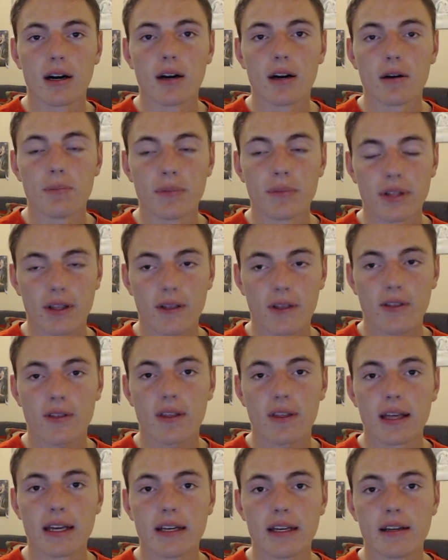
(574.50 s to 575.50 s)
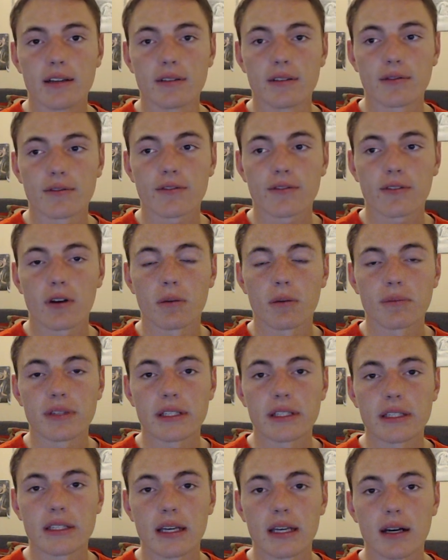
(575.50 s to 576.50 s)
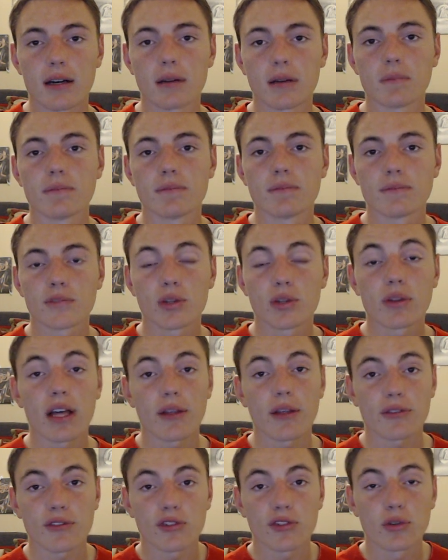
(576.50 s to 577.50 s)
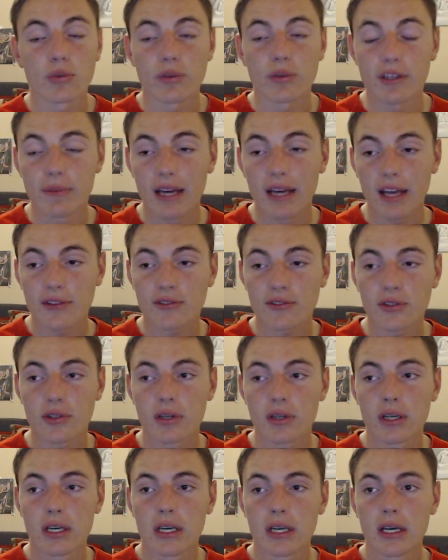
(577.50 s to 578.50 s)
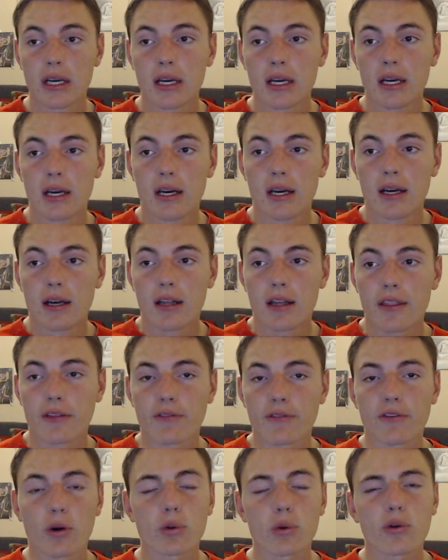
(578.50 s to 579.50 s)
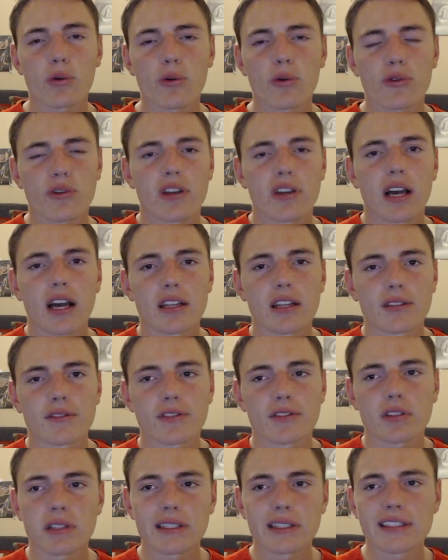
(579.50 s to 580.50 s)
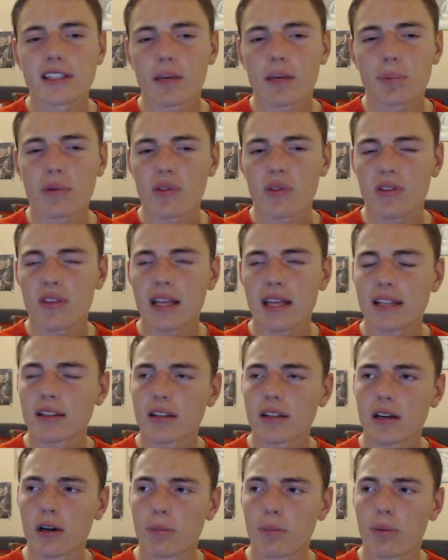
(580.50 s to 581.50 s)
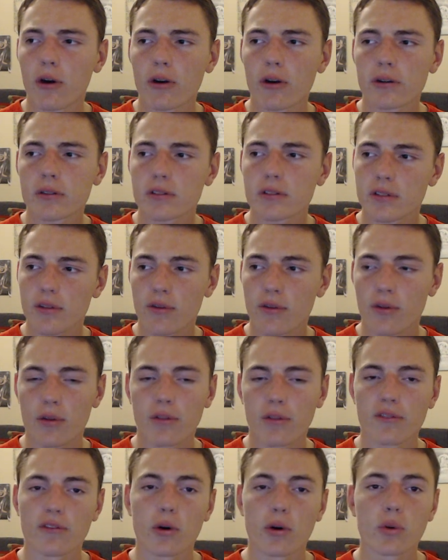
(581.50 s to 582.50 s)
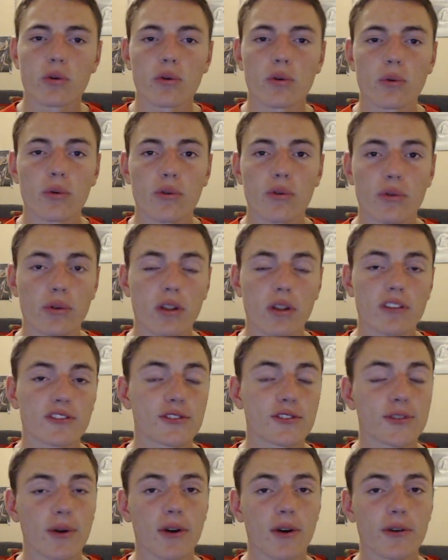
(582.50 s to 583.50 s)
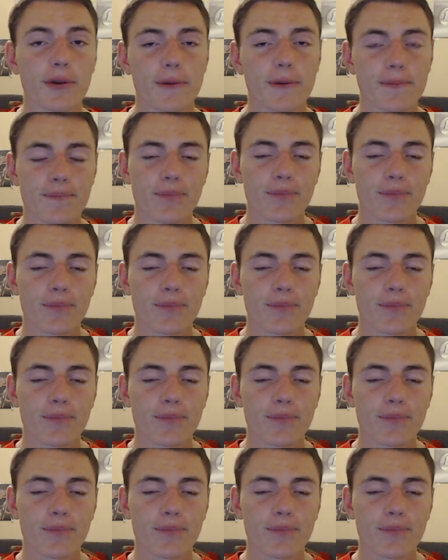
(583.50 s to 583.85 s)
mix and from the 2002 remaster. The vocals are kind of cleaned up and set apart, so the vocals are a lot stronger.